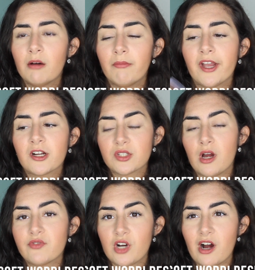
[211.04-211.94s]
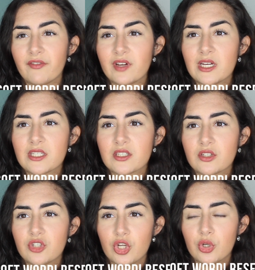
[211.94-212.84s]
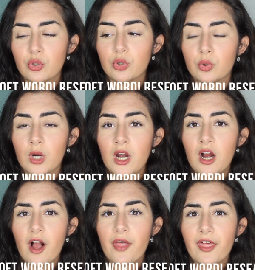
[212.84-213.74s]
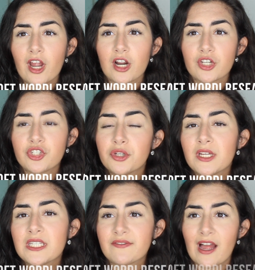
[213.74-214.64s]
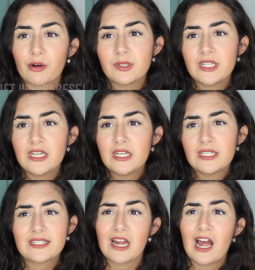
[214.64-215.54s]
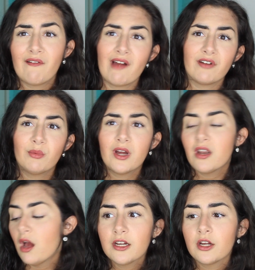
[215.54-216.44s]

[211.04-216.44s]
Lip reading: Microsoft Office to their students, faculty, staff, everyone.